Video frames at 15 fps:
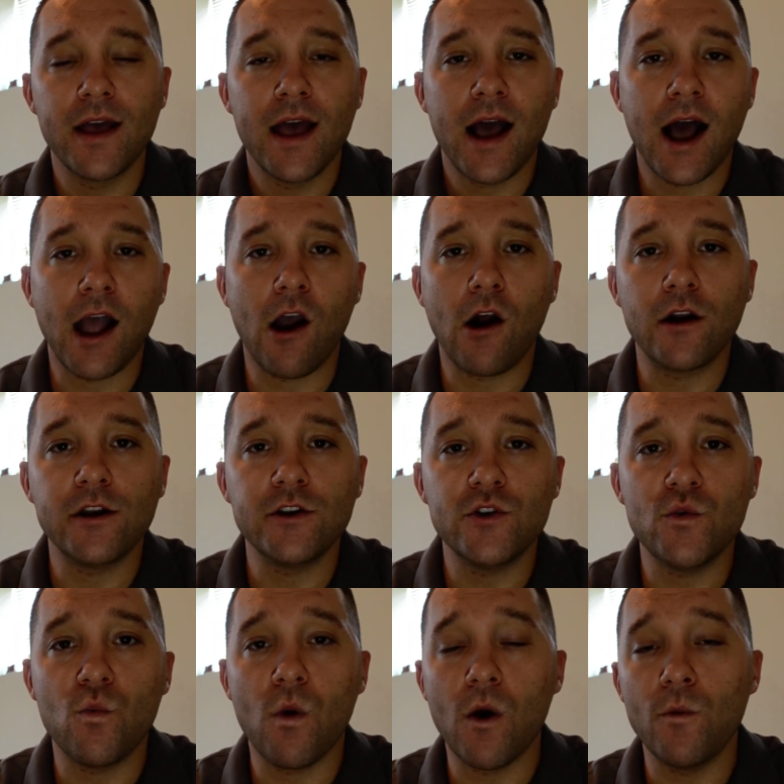I already knew
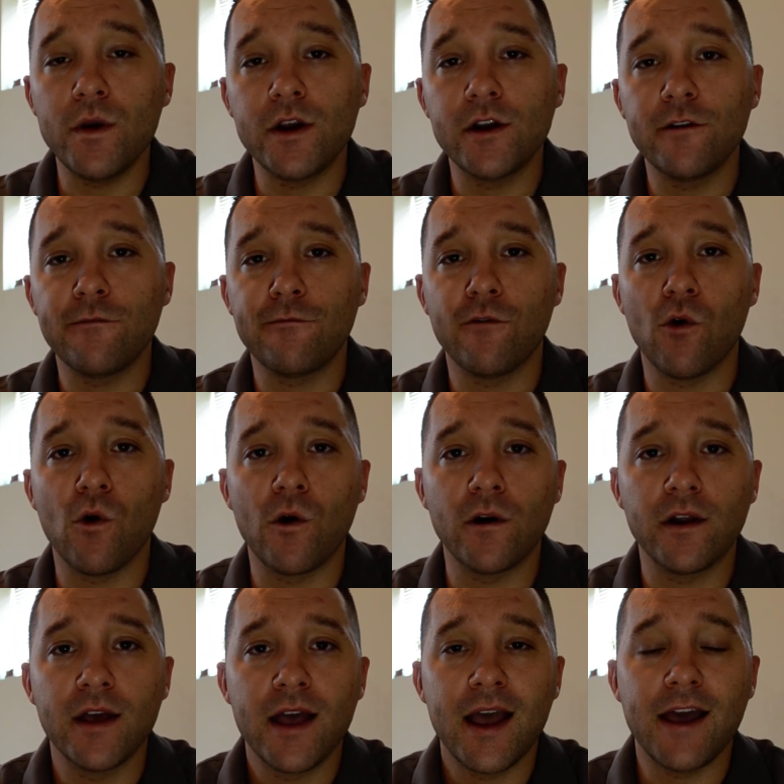what we could afford,
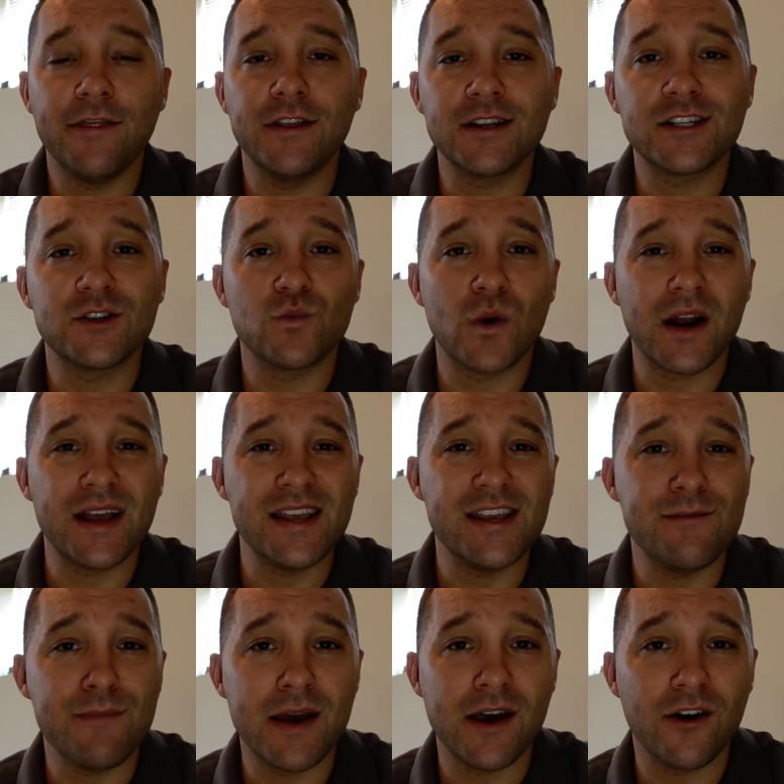and this is what I
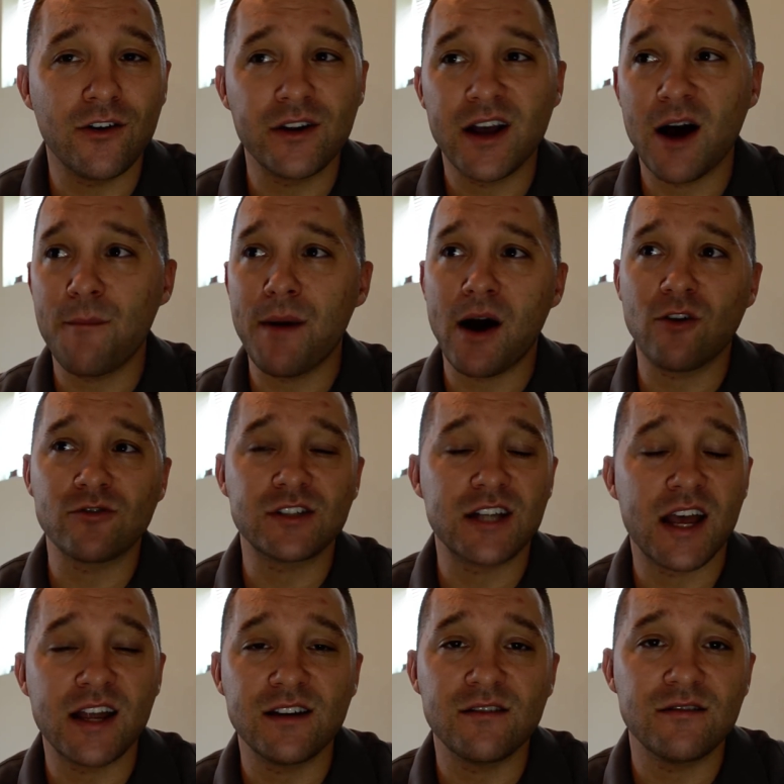emailed about
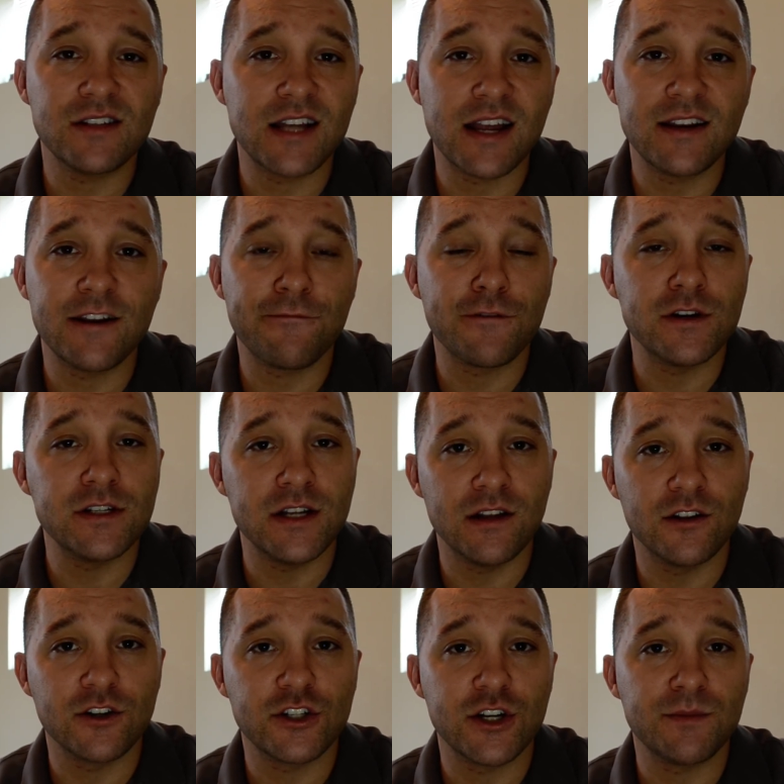10 different
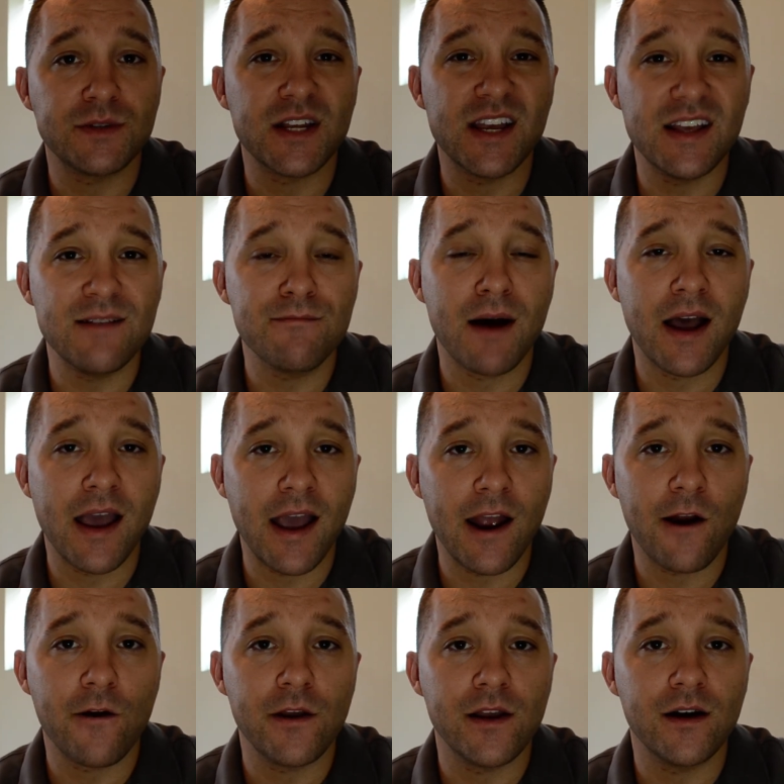dealerships in my
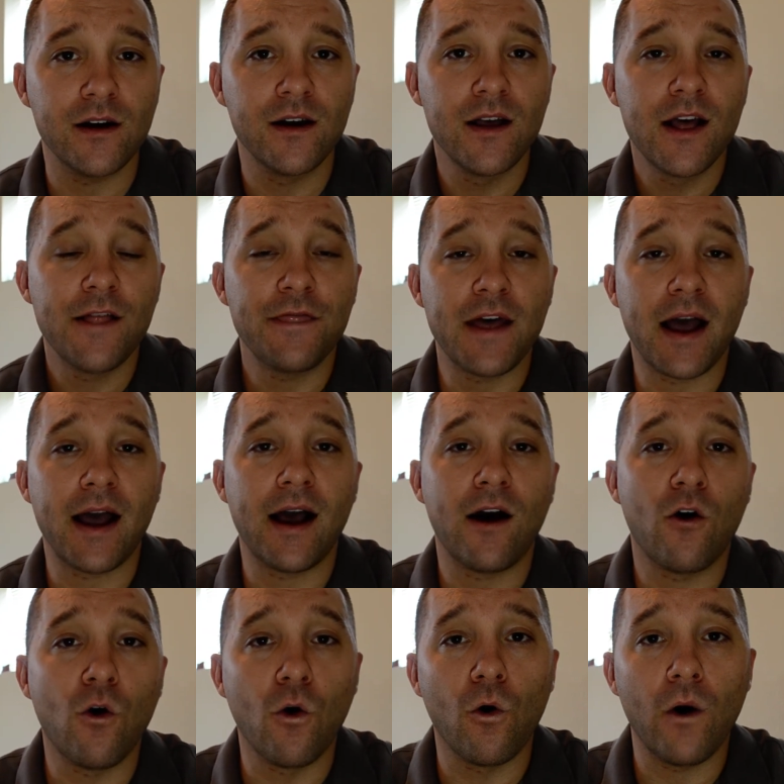area that
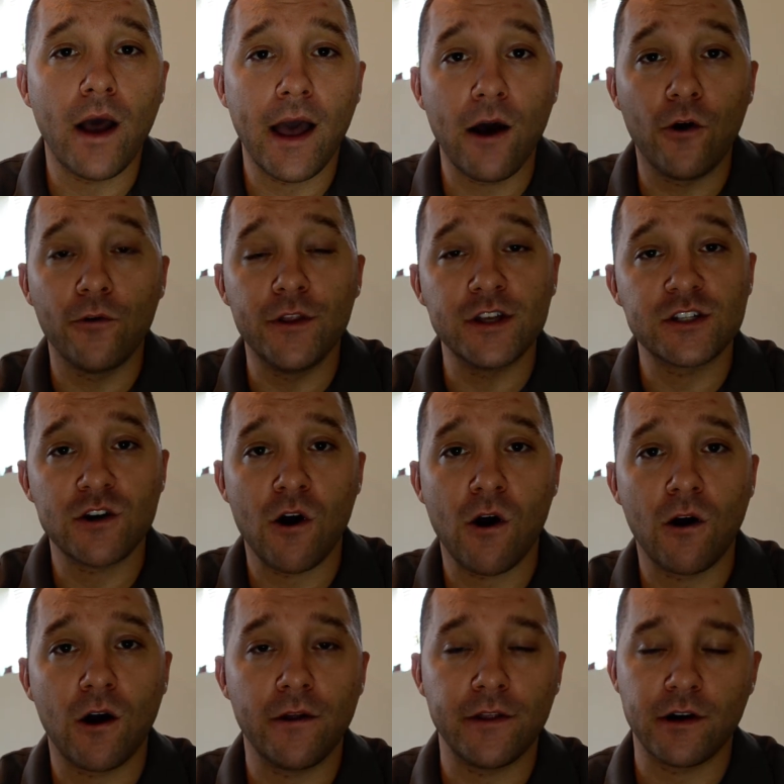held this
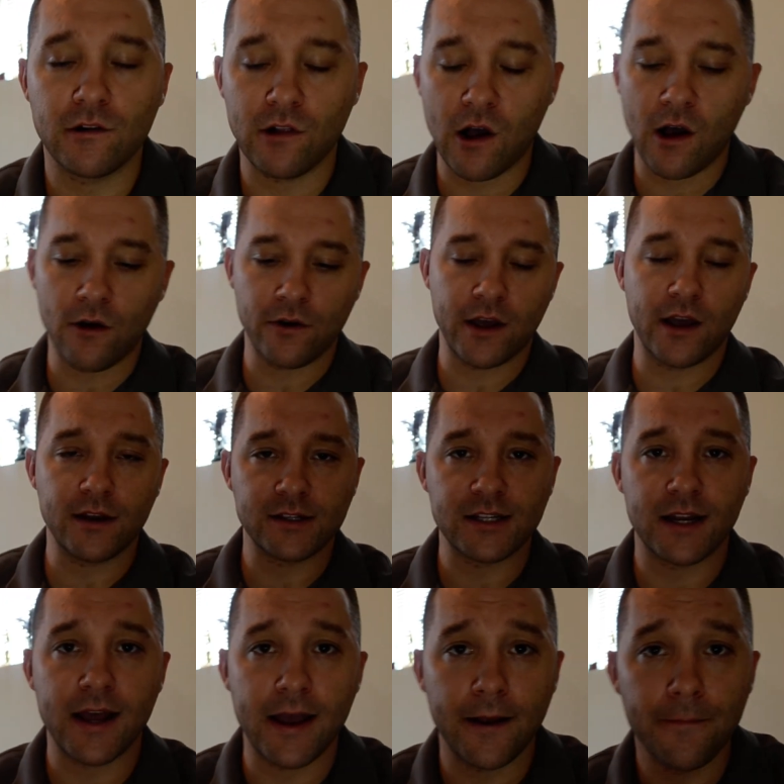car on their lot, okay? I said,
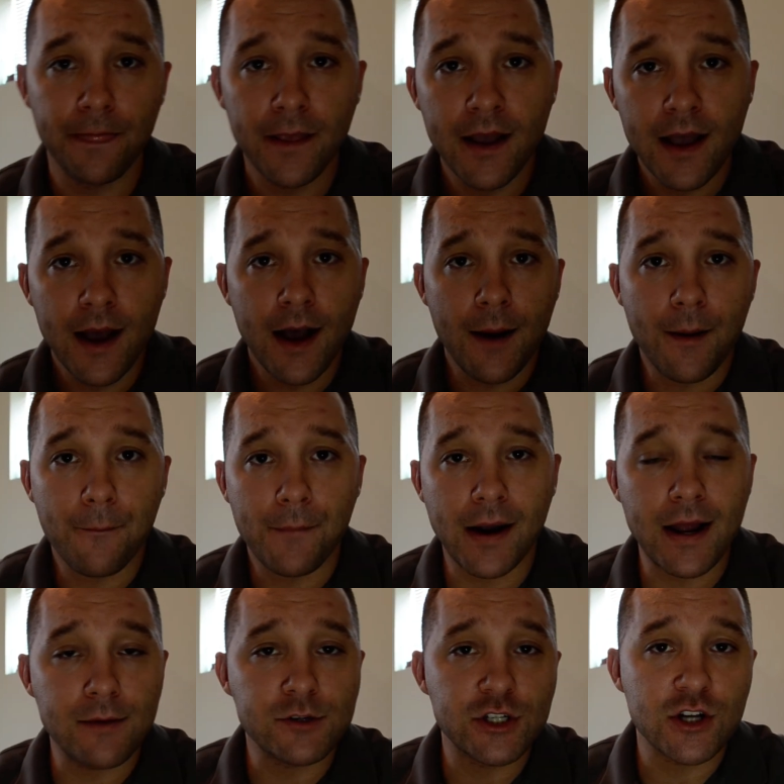hey, my
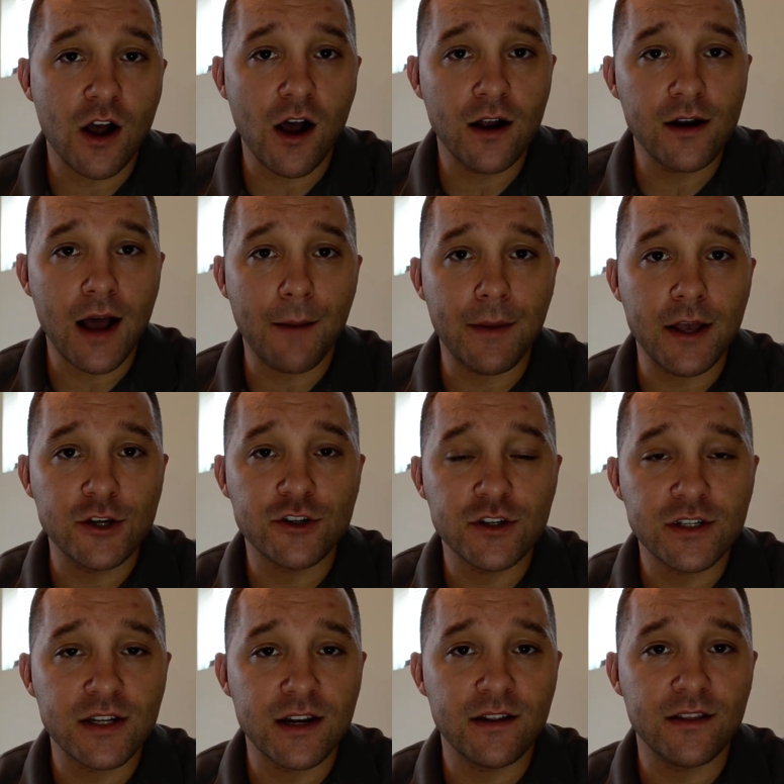name's Sean. I'm
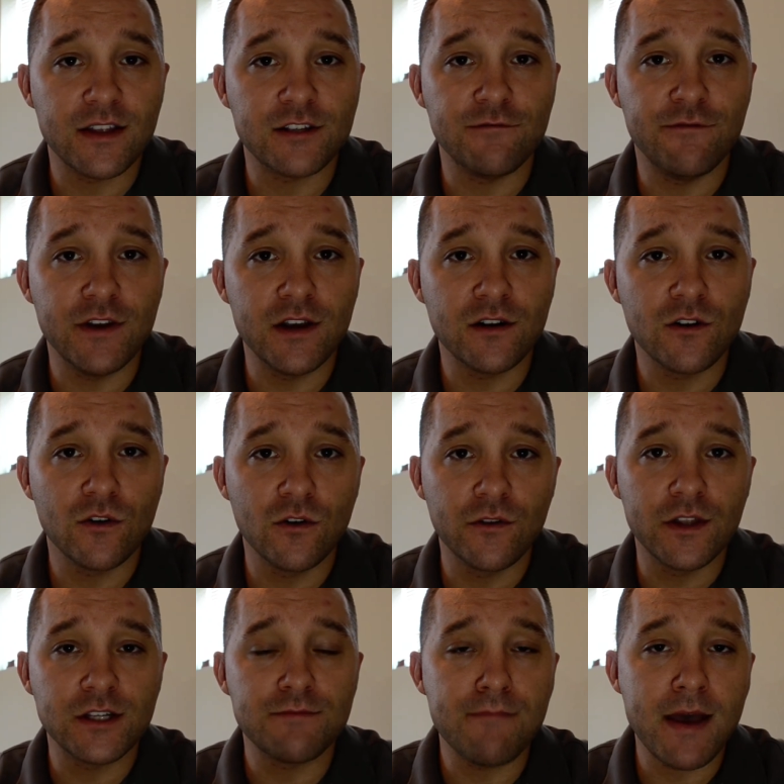interested in this vehicle,
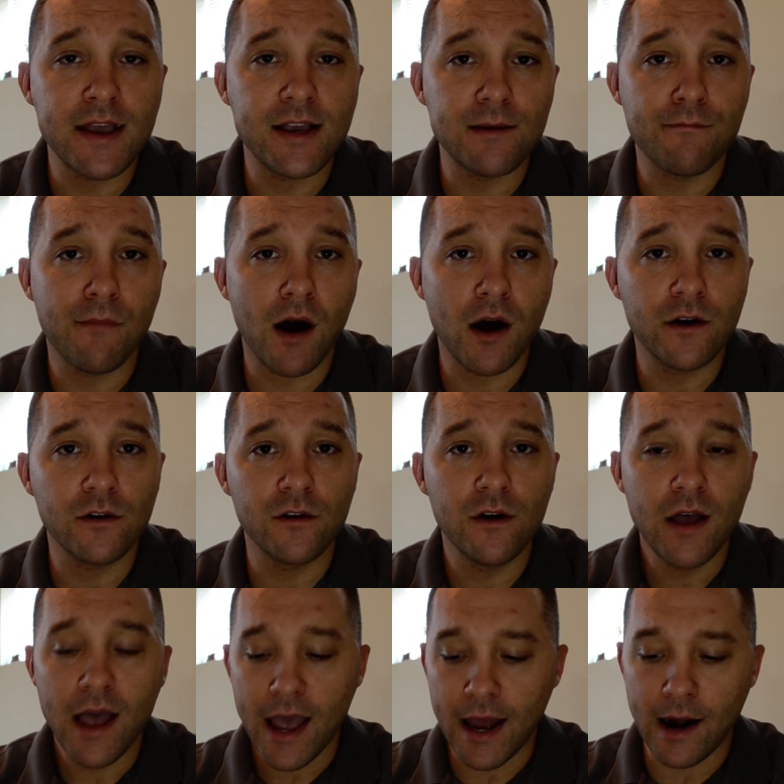this make and model,
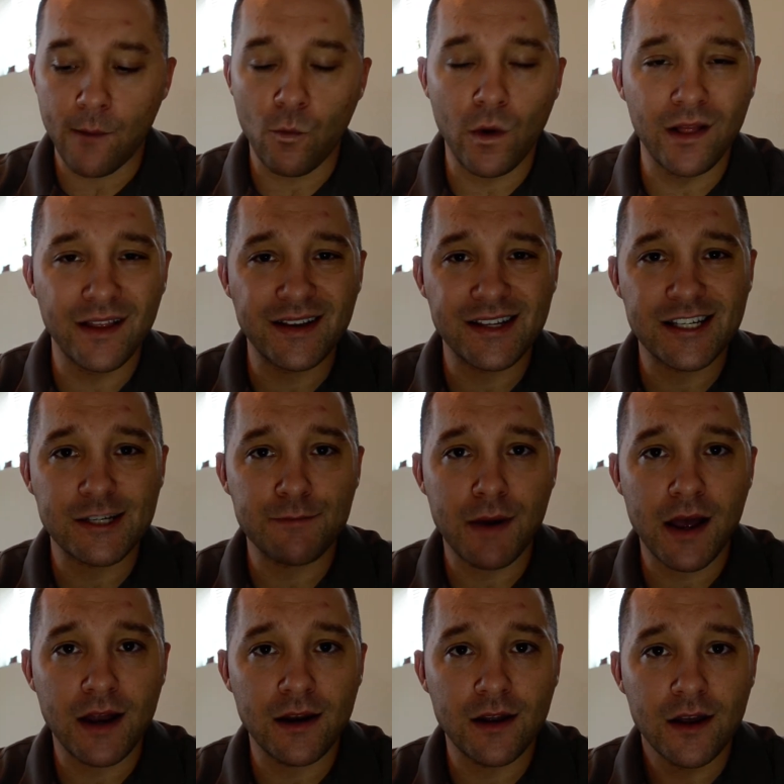and I'm willing to
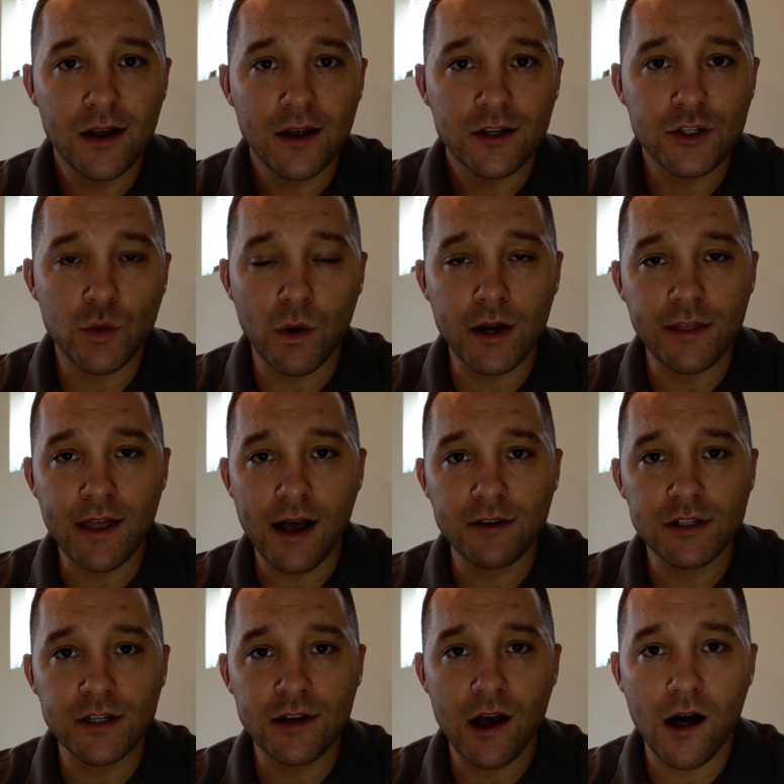spend
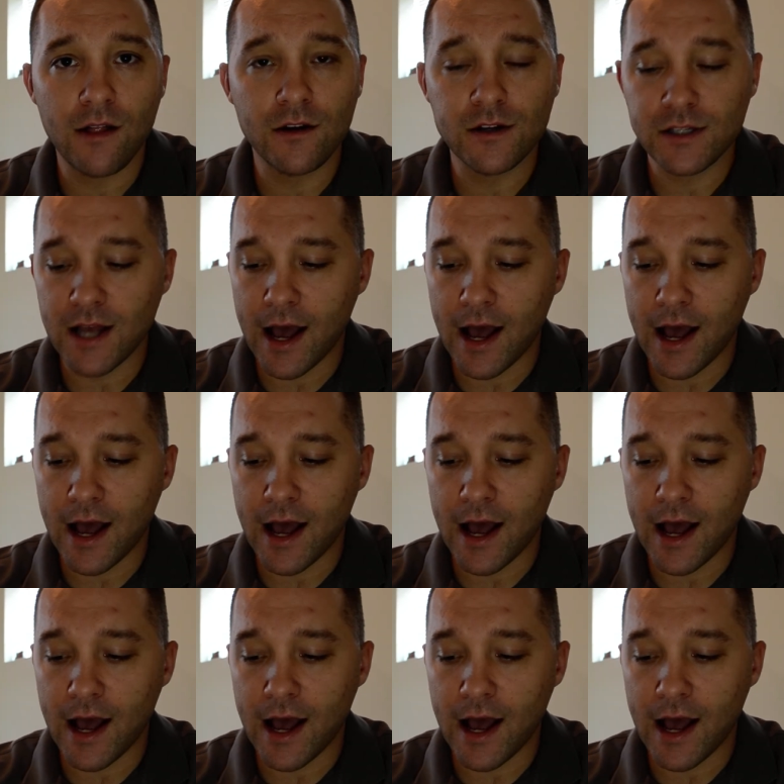$20,000.